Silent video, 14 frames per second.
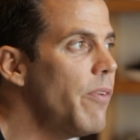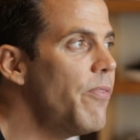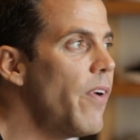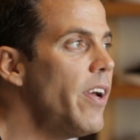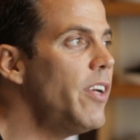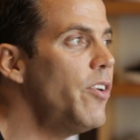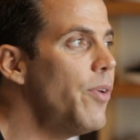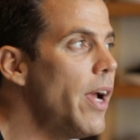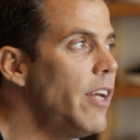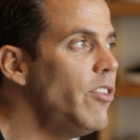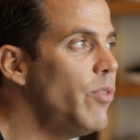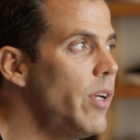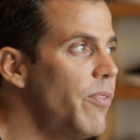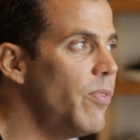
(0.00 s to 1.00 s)
If I could
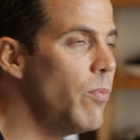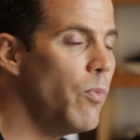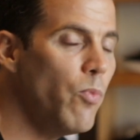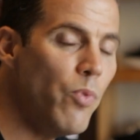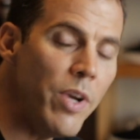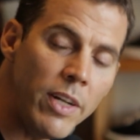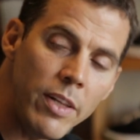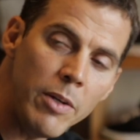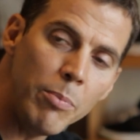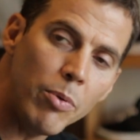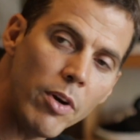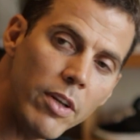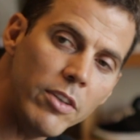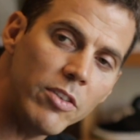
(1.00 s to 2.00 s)
graduate from Ringling
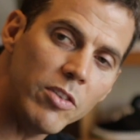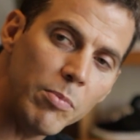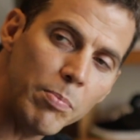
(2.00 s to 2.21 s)
Brothers